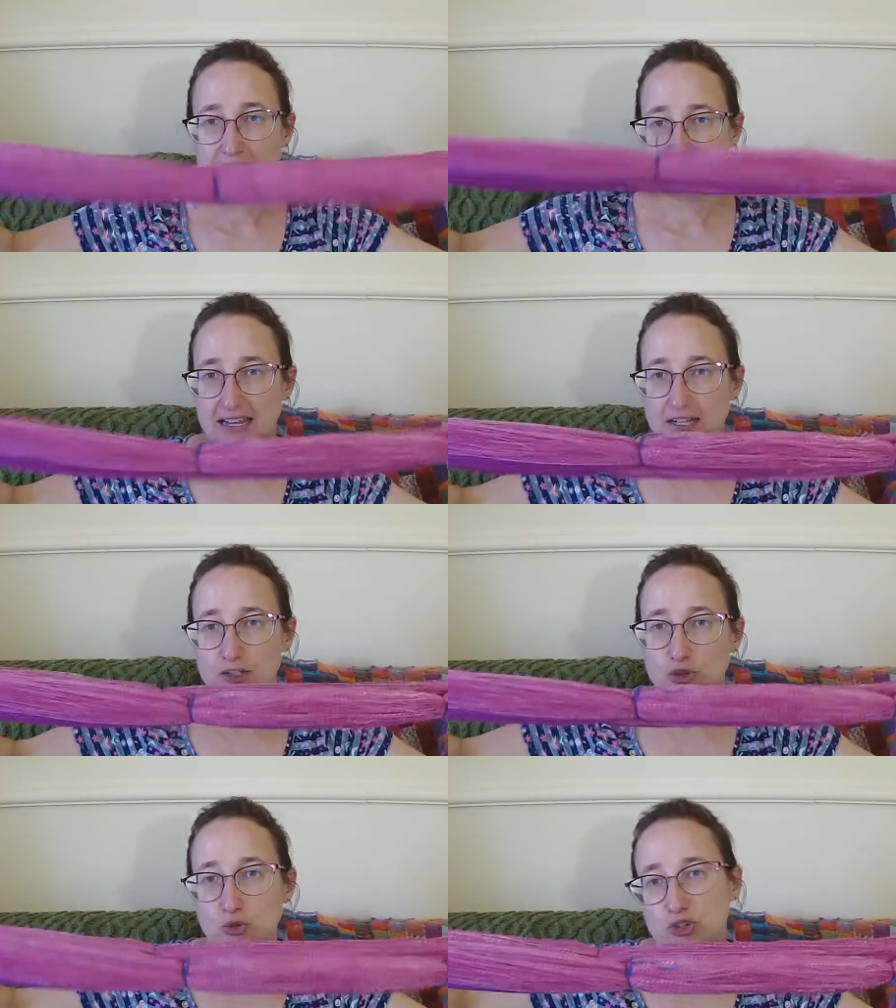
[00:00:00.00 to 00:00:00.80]
And
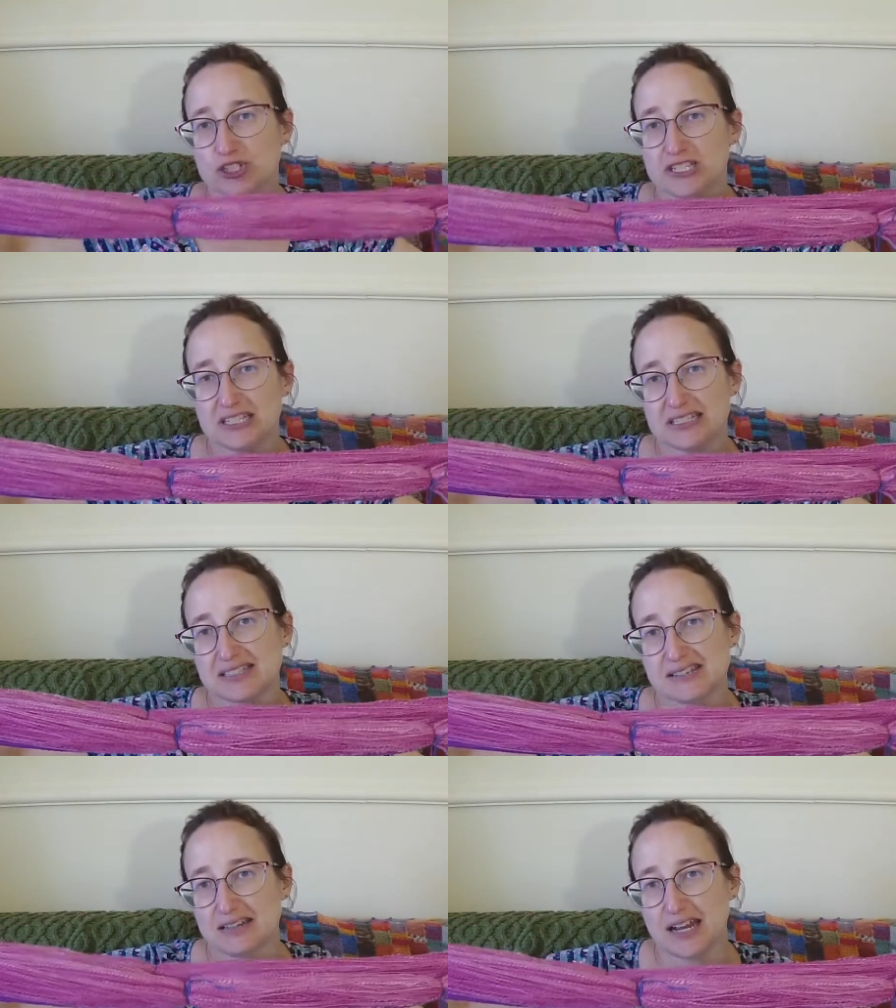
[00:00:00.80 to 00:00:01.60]
usually
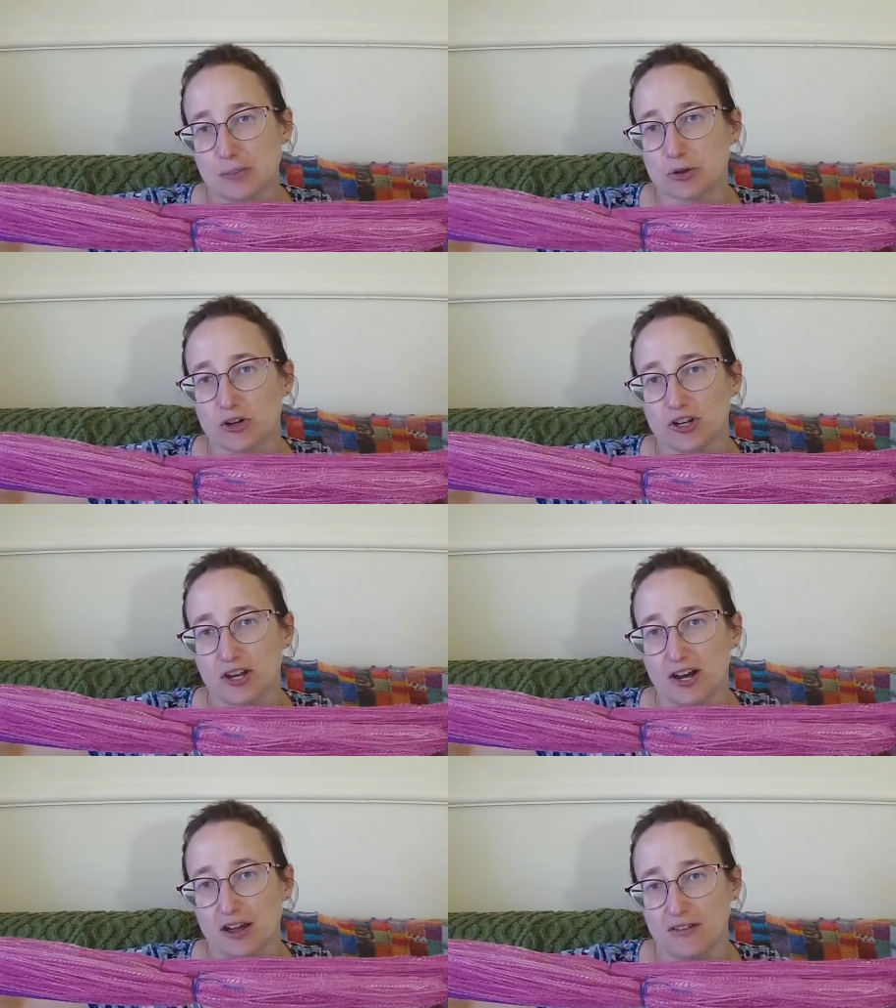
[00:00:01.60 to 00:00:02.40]
it's in the neighborhood
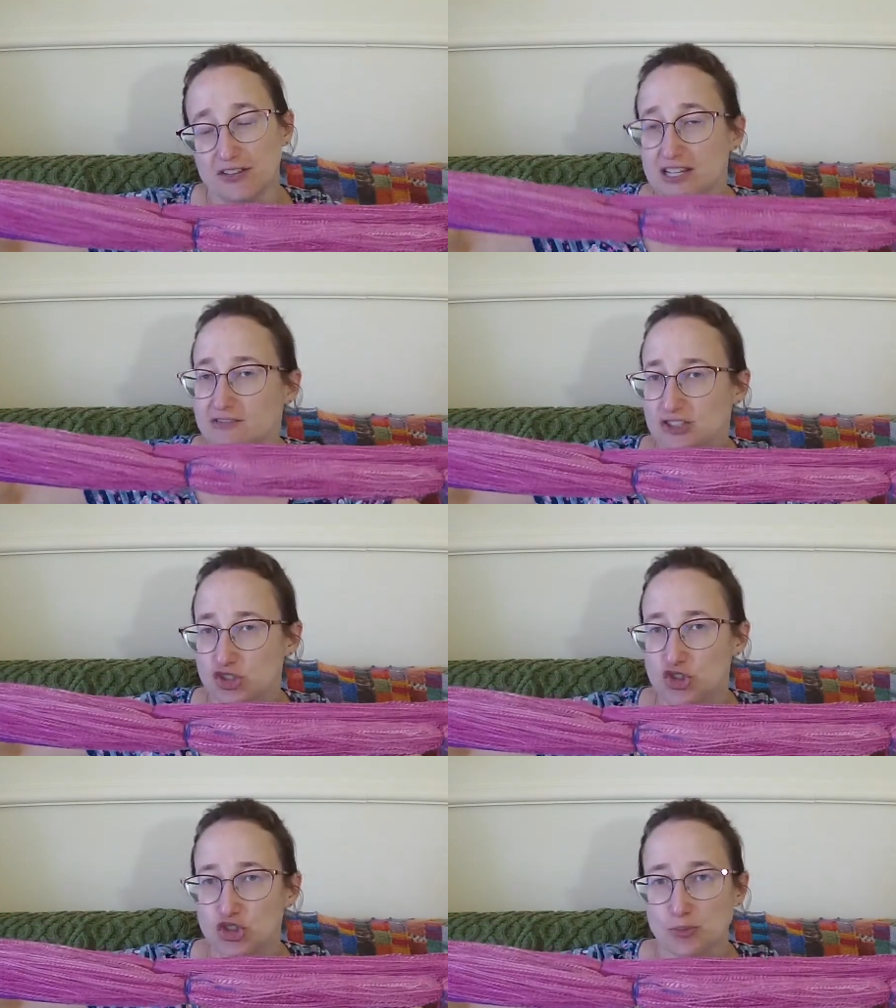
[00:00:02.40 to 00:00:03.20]
of, if it's
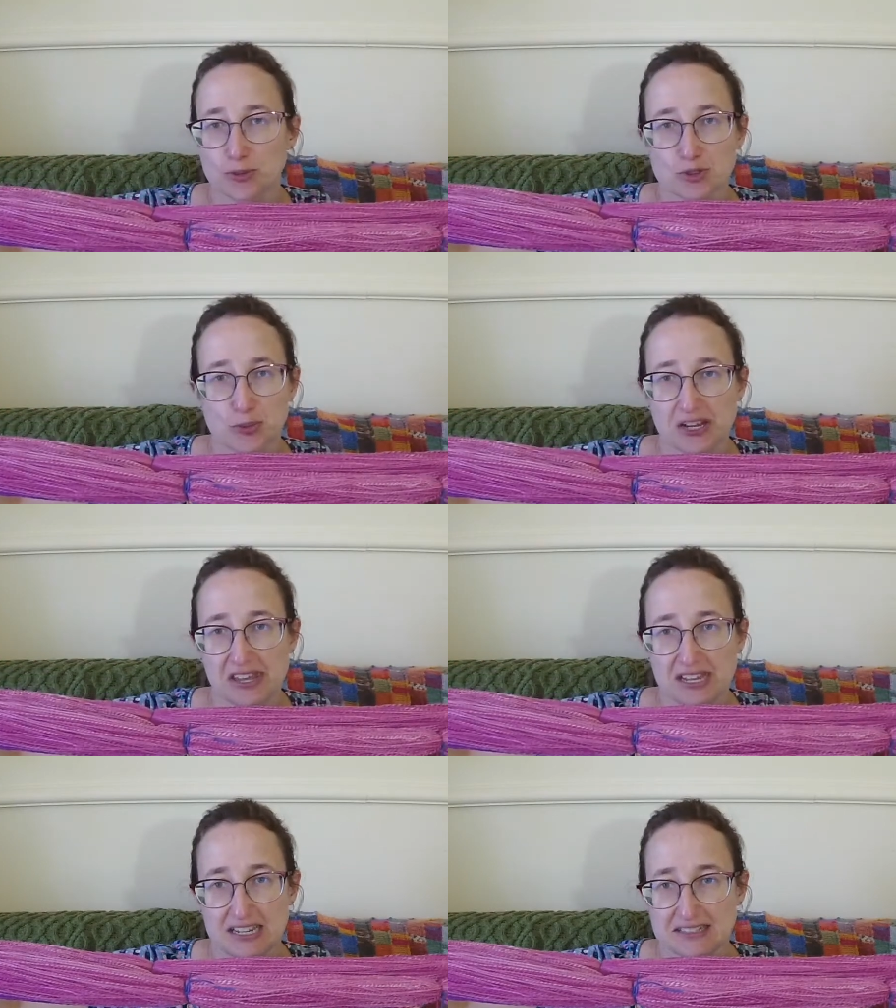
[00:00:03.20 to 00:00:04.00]
super
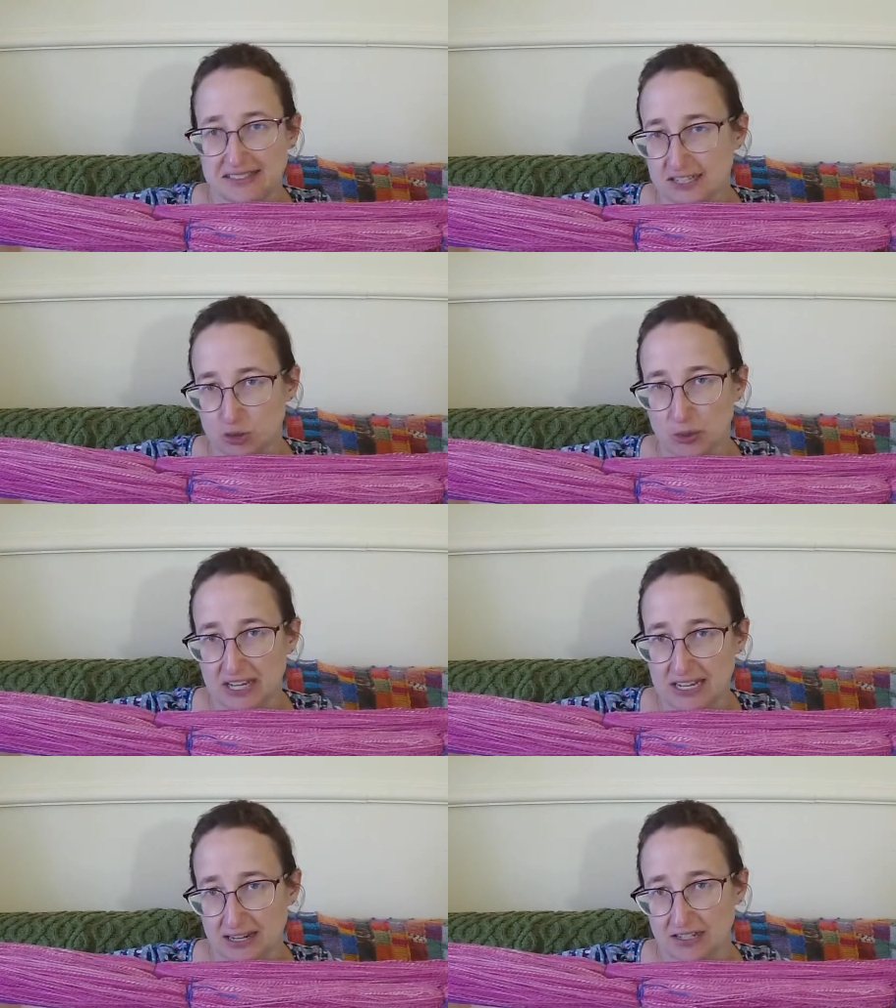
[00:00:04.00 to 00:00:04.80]
springy, it's like
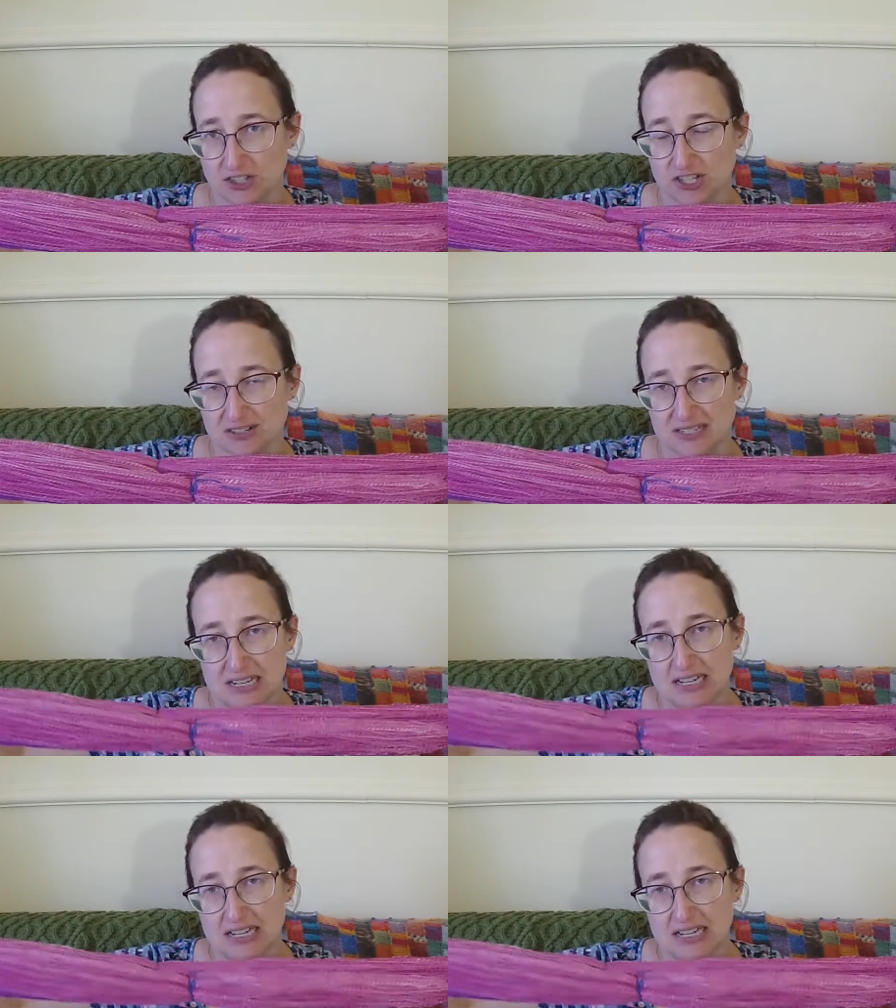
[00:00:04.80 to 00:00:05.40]
28 inches.